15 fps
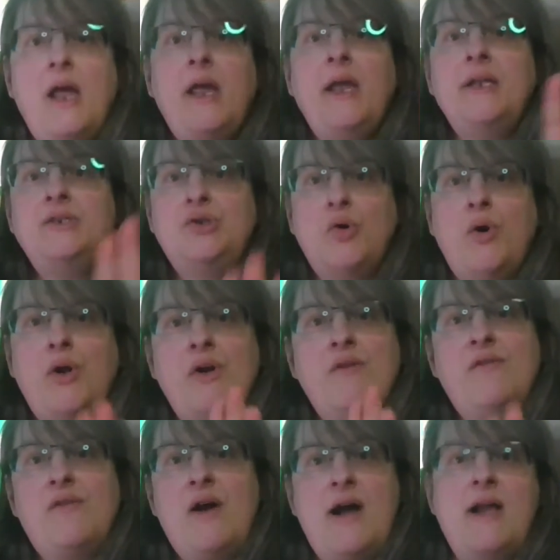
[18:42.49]
Enjoy your
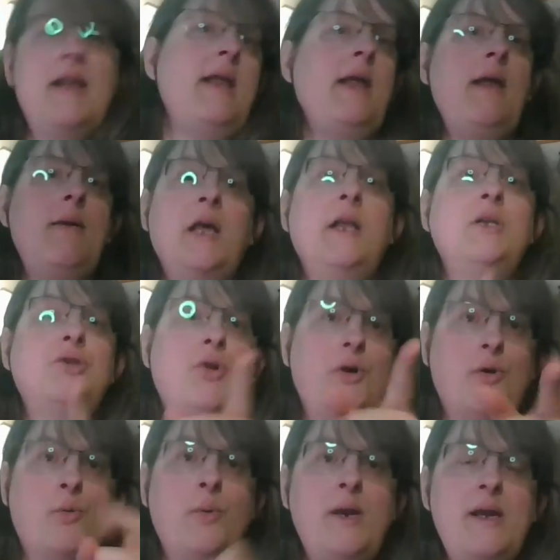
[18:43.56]
Friday enjoy
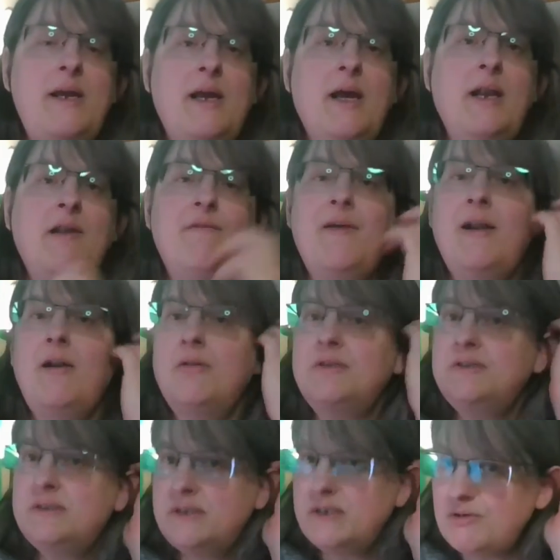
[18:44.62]
your weekend. If I don't
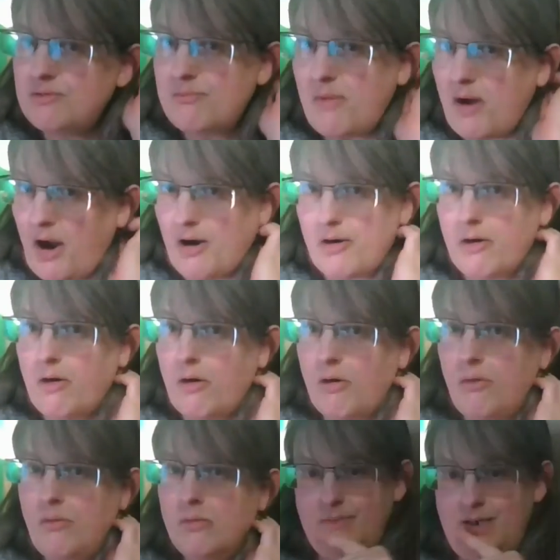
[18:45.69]
see you
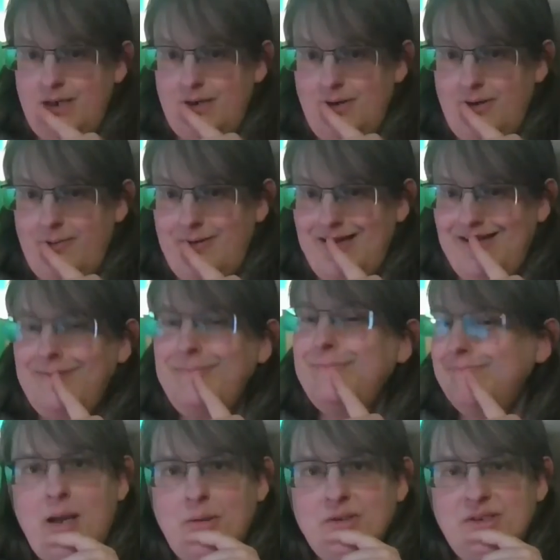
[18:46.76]
tomorrow, you know what I mean?
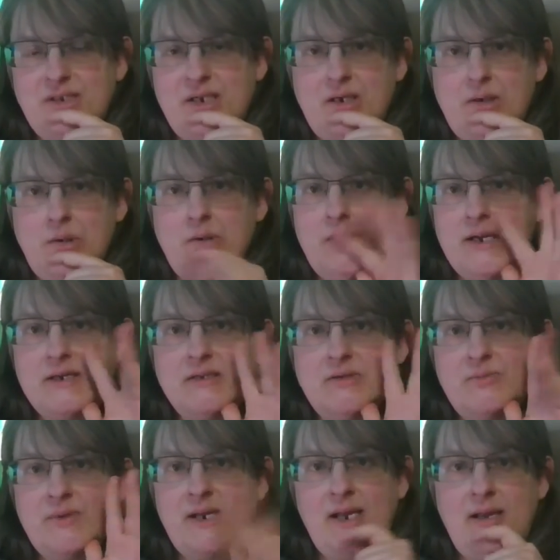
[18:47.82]
I will see you next
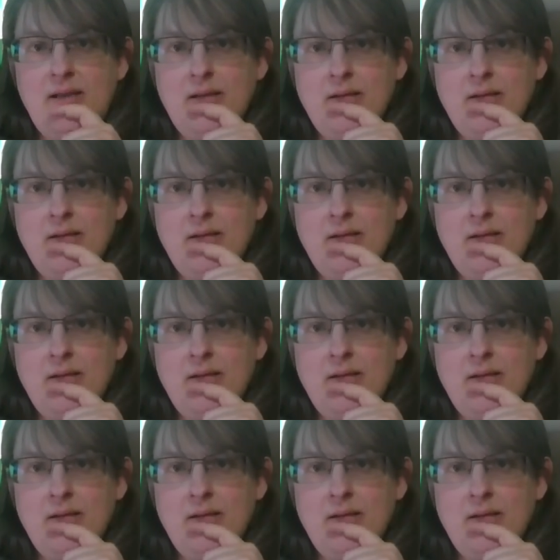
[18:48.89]
week.